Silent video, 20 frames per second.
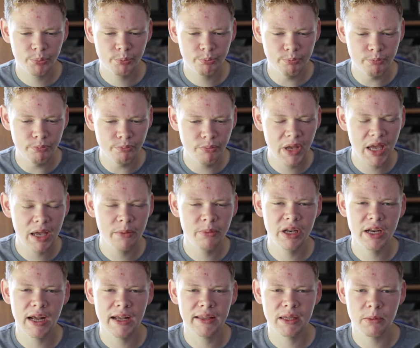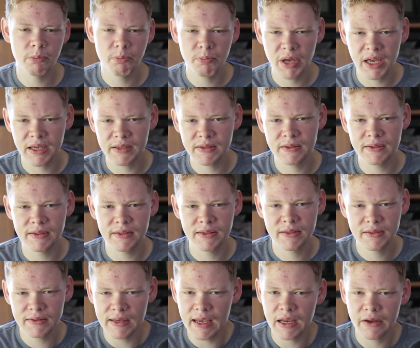maybe not the best
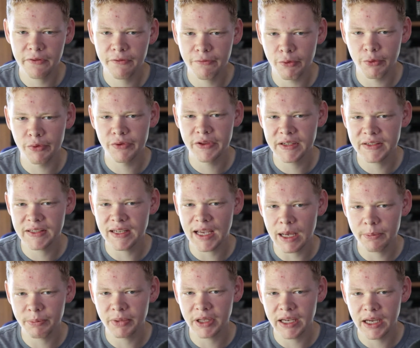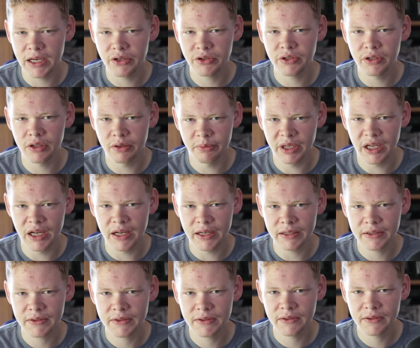steak for this application, to be
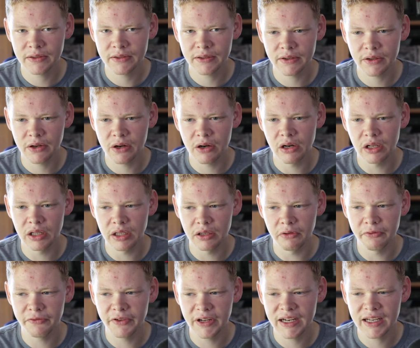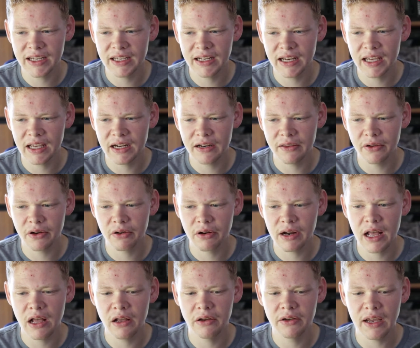honest. They're a little finicky to get in the
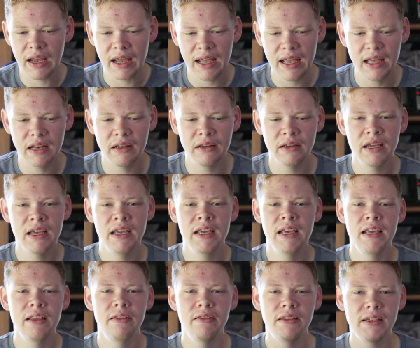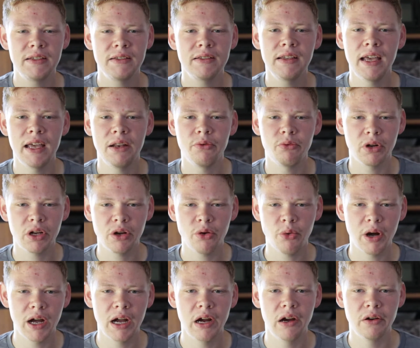ground, and this tent
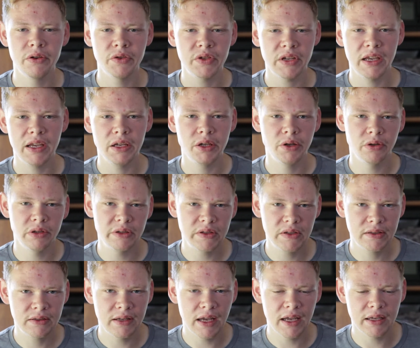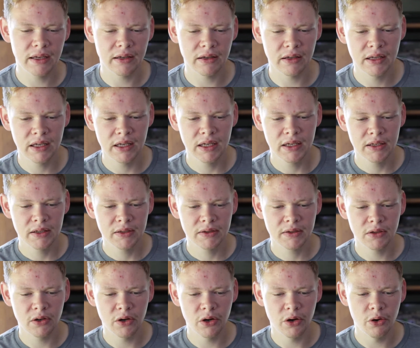requires a good staking.
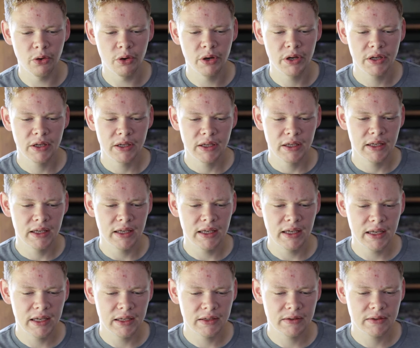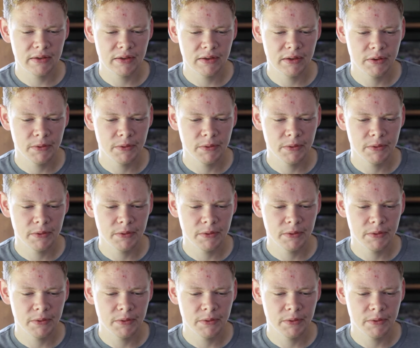So it